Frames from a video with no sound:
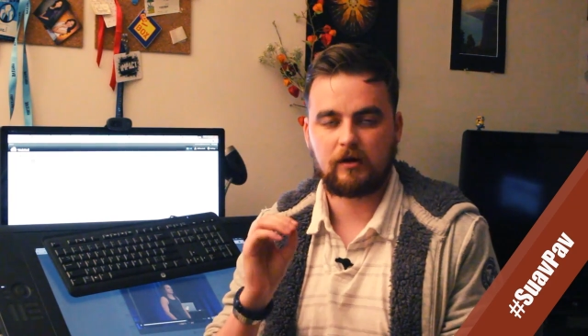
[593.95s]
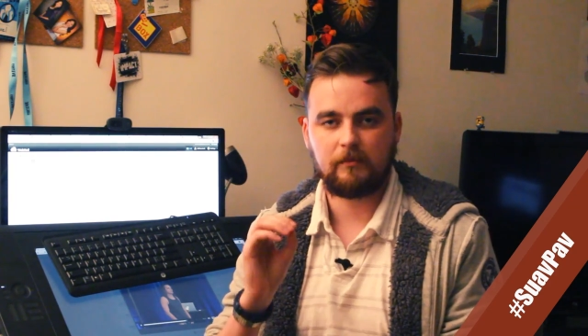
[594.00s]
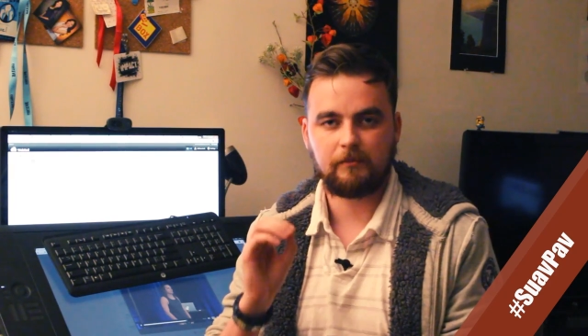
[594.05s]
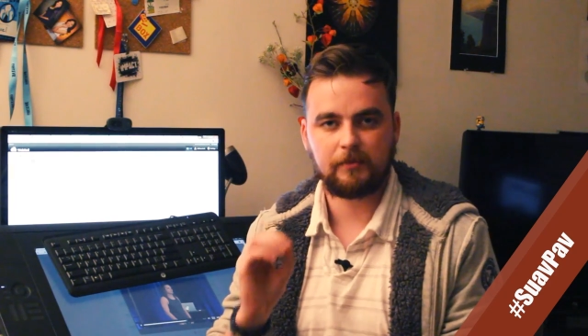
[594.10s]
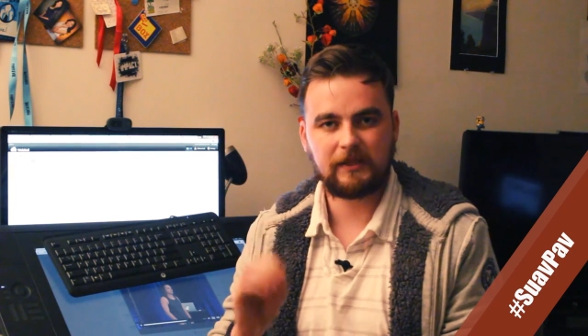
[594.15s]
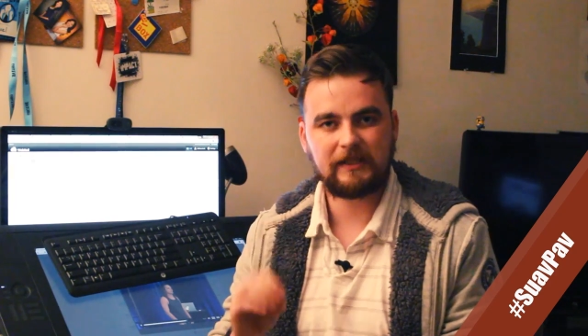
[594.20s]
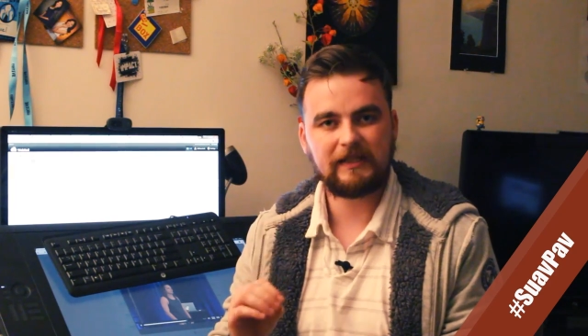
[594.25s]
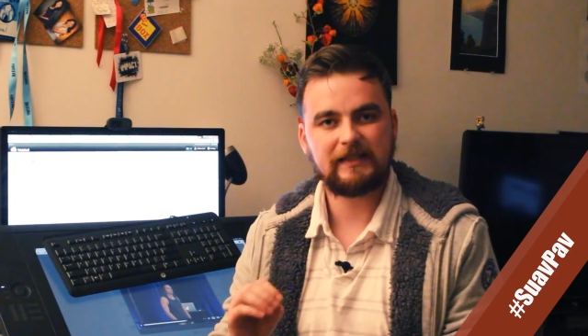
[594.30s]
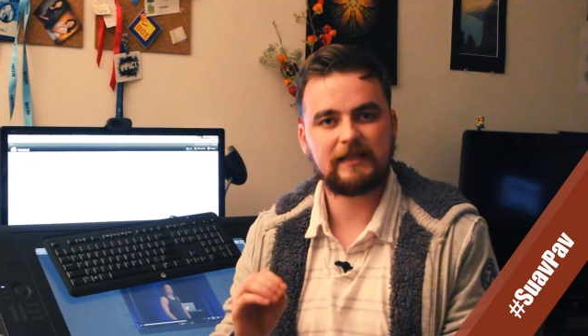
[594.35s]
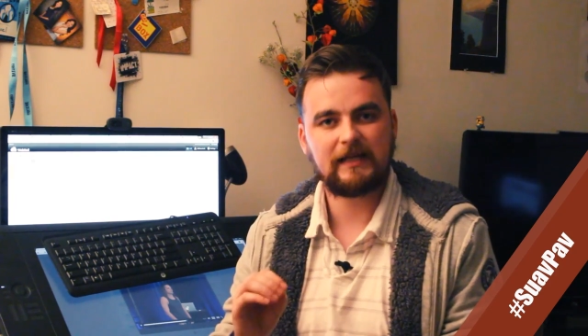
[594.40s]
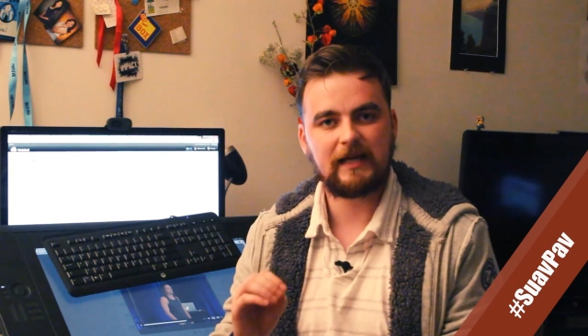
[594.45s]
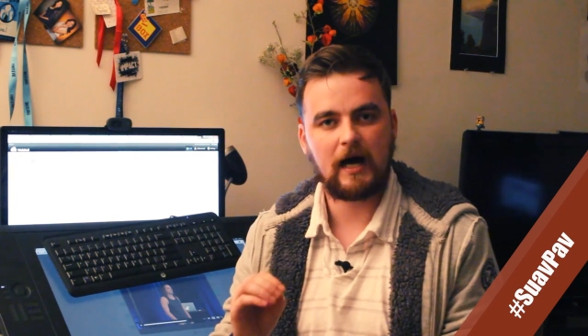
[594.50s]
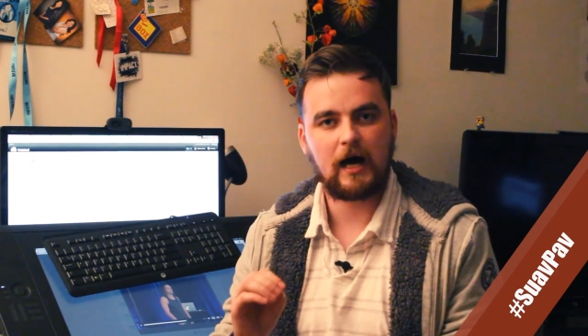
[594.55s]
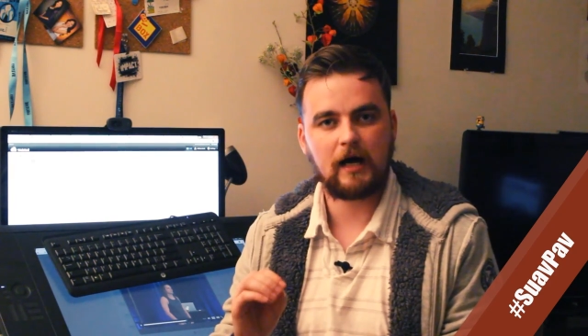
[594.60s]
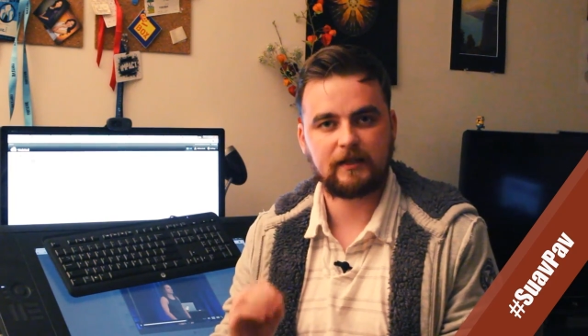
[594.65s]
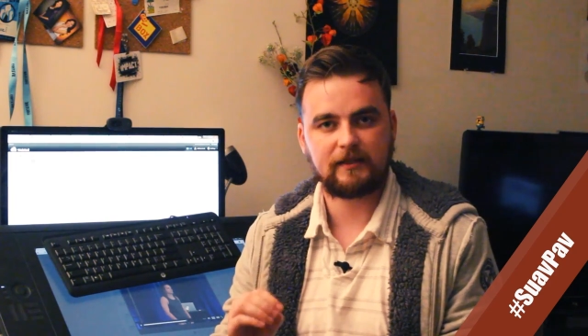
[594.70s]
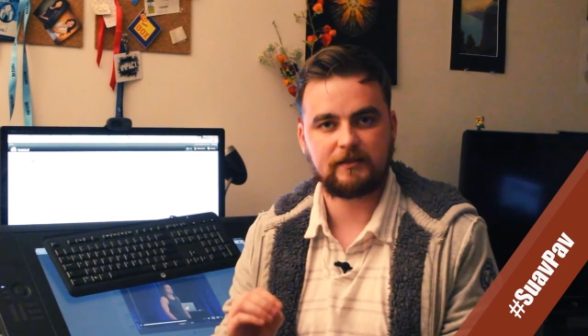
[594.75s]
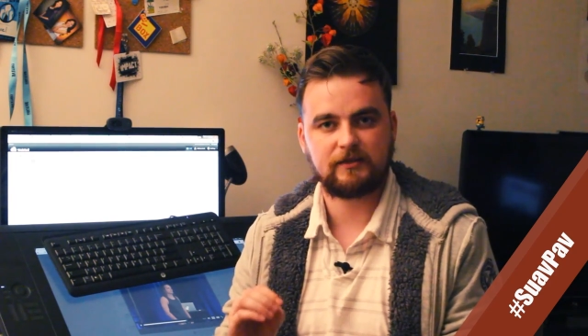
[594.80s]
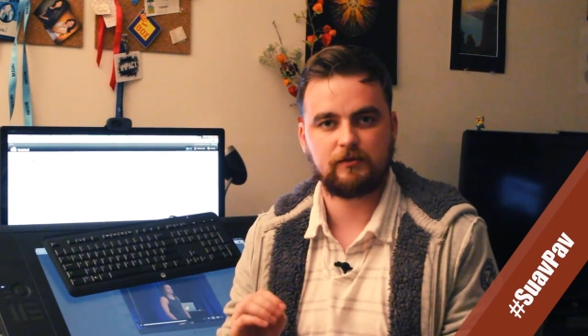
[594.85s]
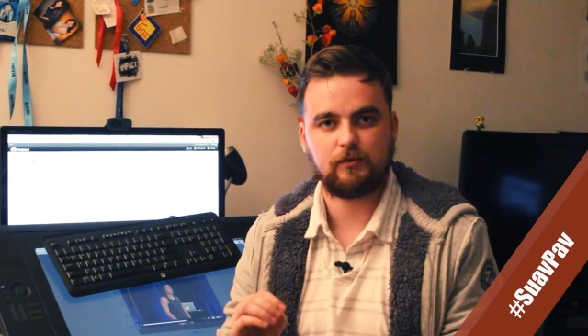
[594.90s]
completely
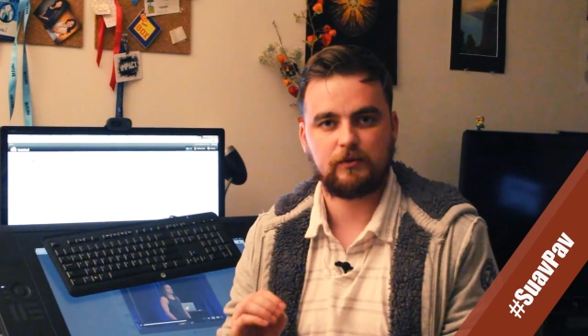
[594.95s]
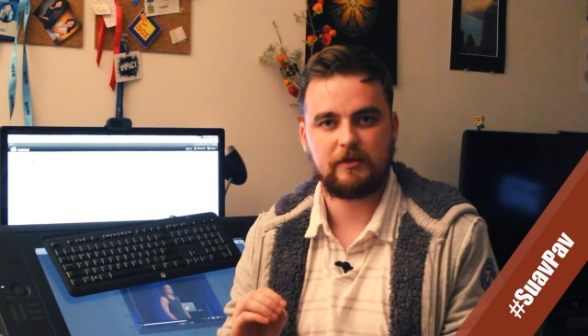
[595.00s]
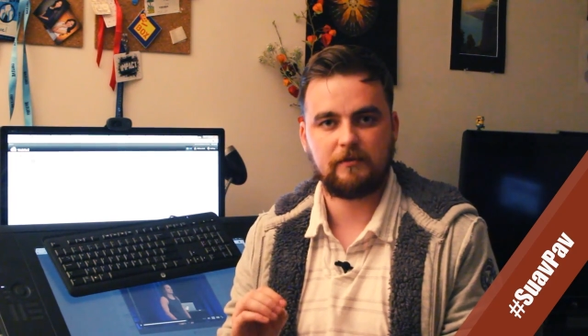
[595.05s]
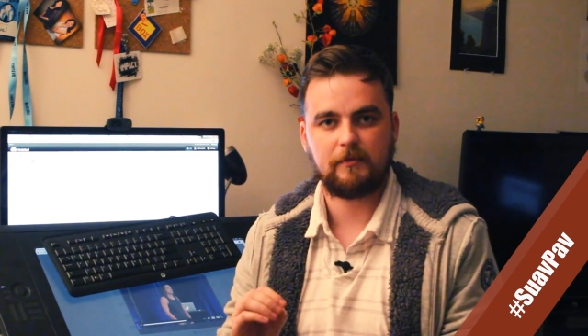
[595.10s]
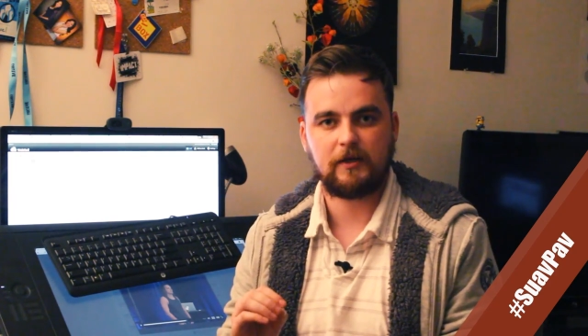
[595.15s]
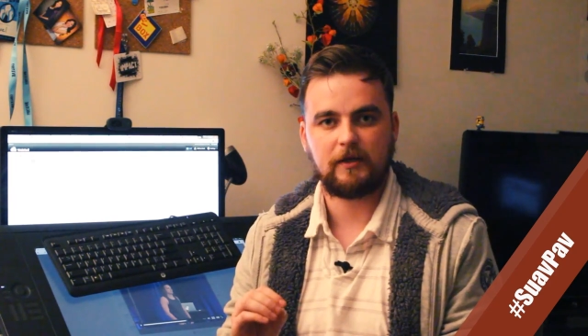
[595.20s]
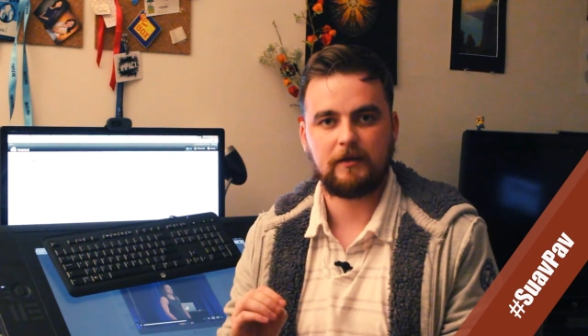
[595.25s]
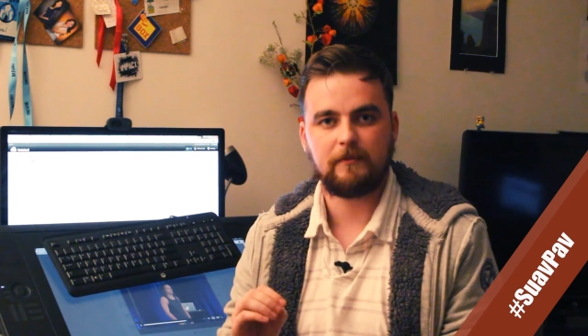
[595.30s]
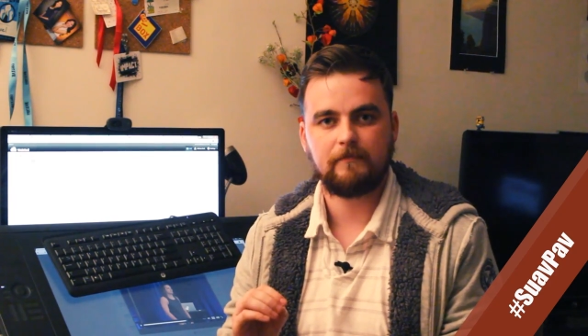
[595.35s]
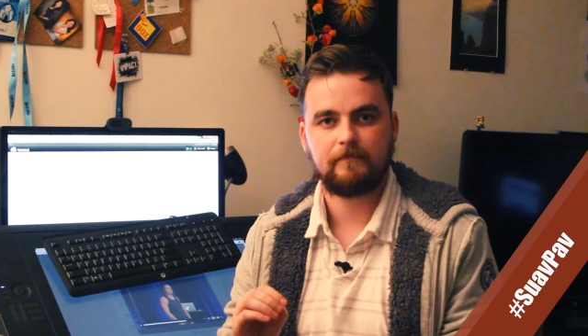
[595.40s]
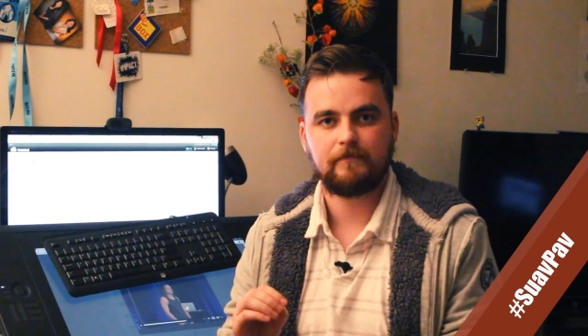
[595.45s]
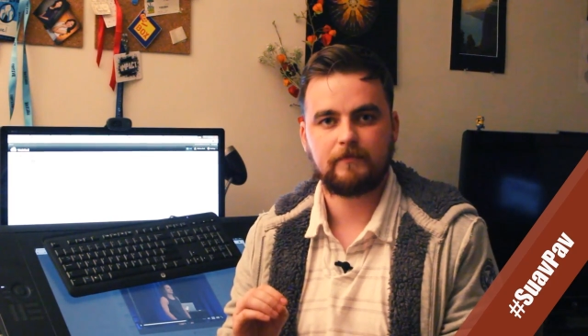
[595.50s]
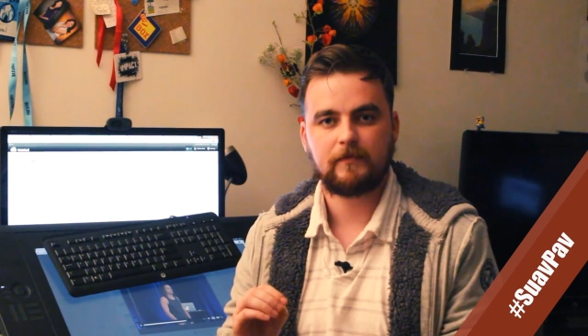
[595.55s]
honest with me